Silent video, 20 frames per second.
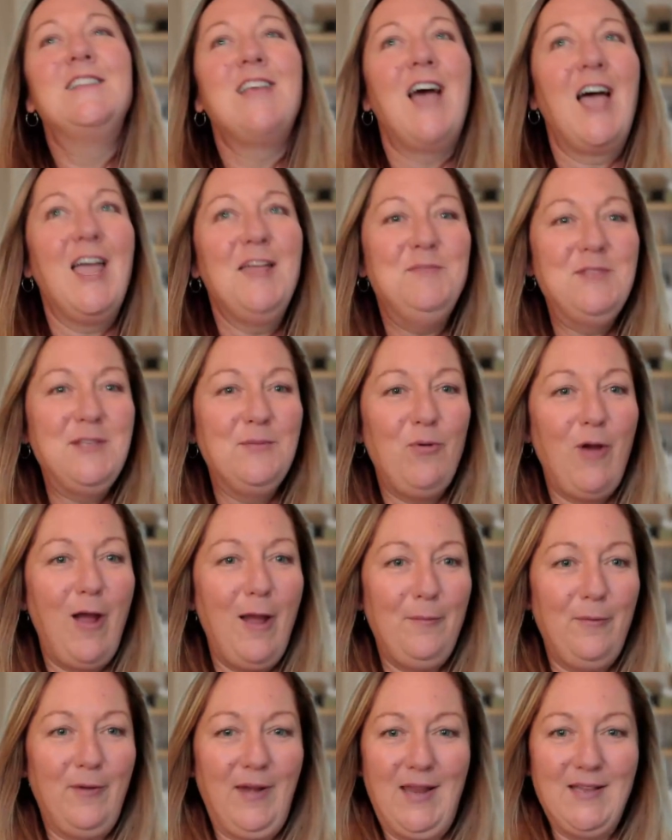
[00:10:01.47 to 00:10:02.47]
Types of
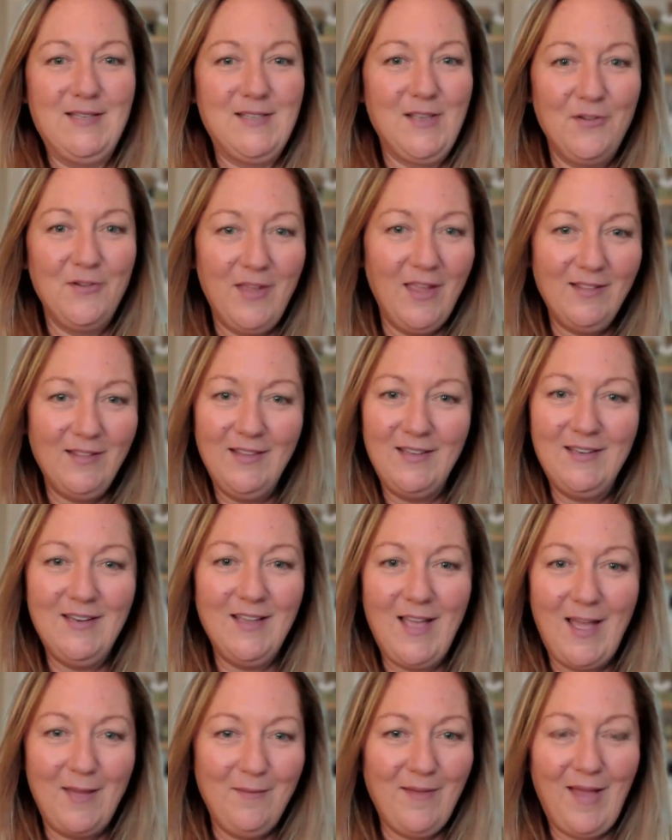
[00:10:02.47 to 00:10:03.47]
properties. Okay, Linda,
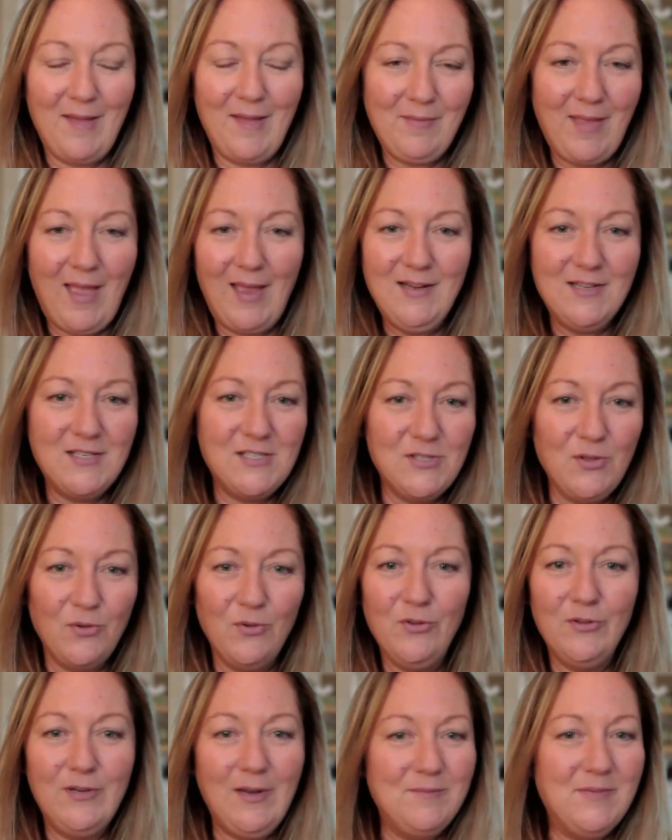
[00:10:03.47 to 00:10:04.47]
I'm kind of
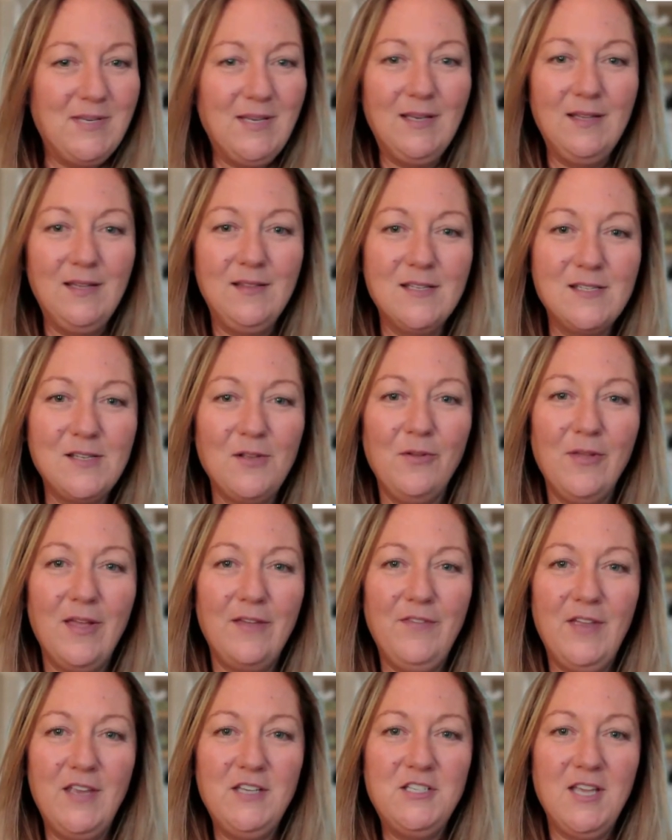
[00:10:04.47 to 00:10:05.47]
sold. I'm digging this whole
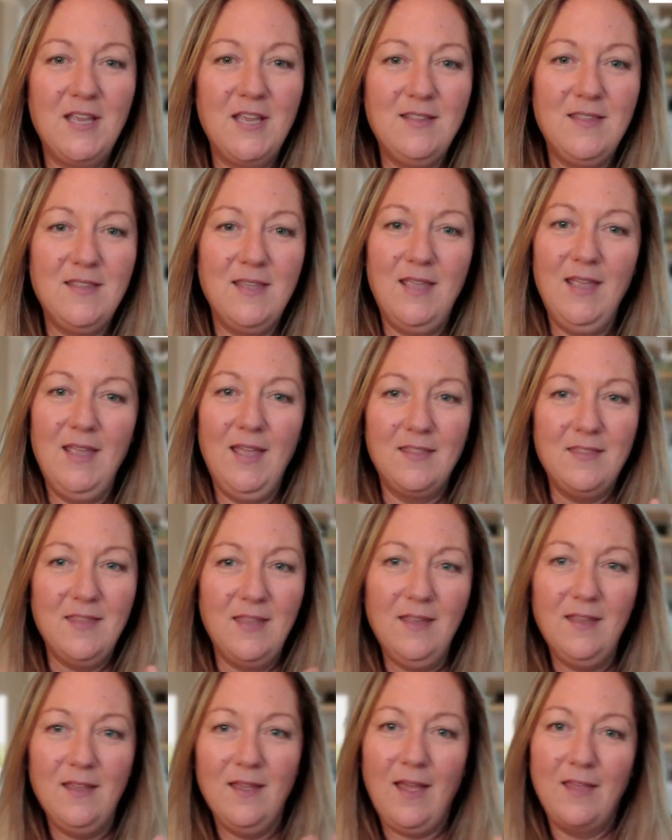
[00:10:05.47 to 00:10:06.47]
FHA thing. I
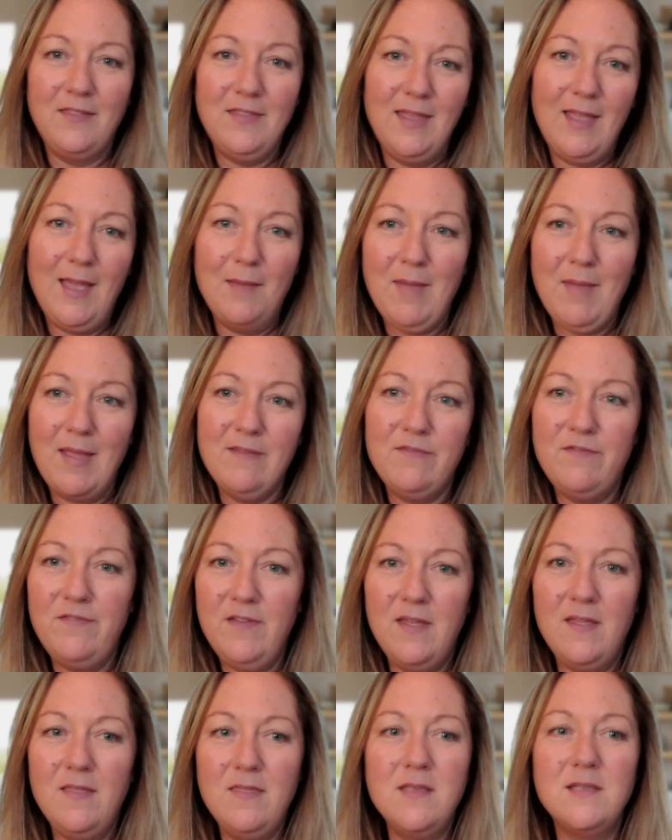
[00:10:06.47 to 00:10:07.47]
think I might
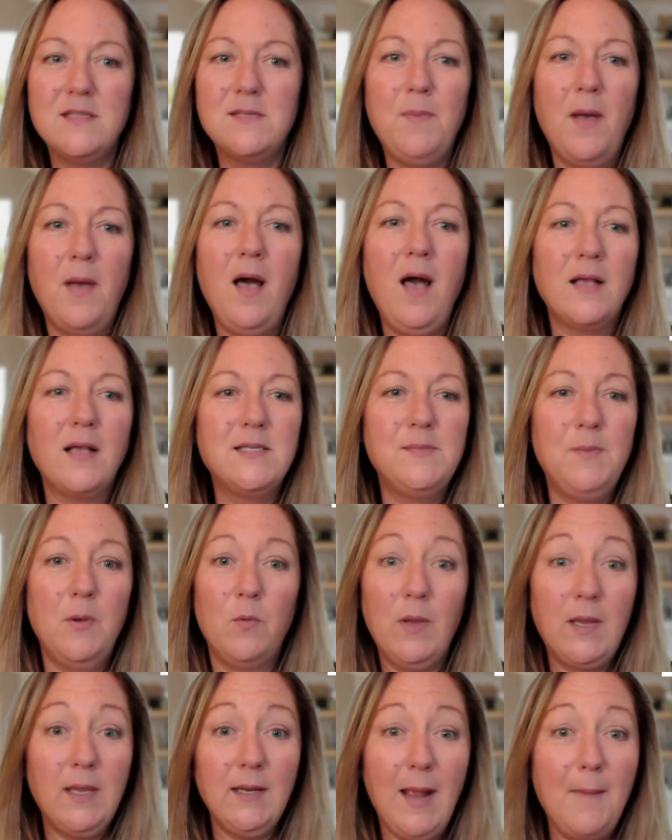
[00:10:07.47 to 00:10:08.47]
fit in this box, but
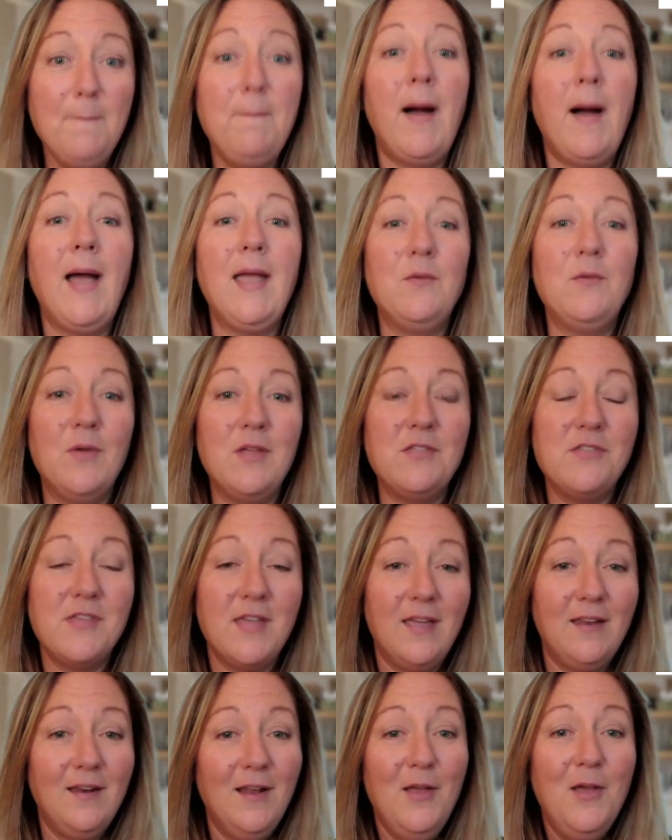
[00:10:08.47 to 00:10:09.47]
what can I buy with
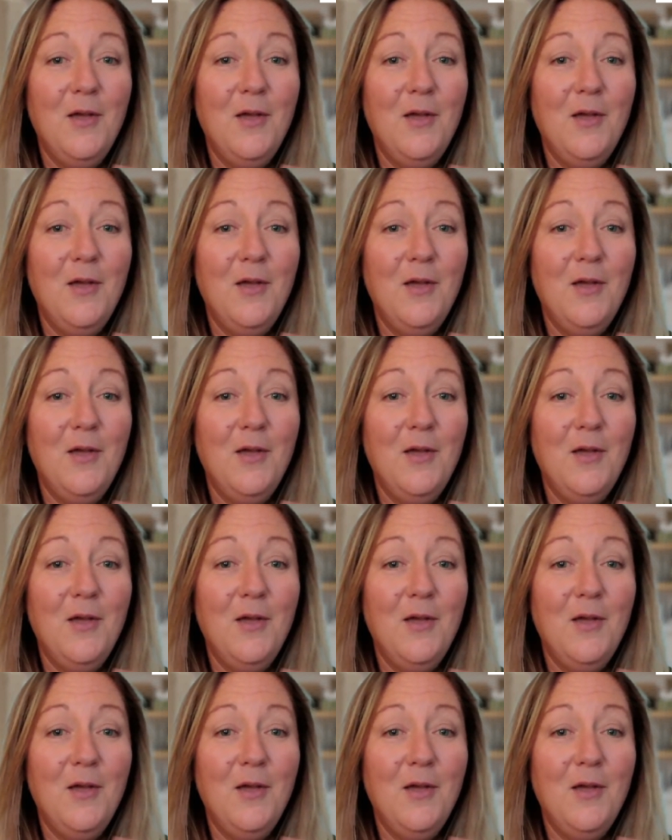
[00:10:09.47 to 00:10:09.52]
it?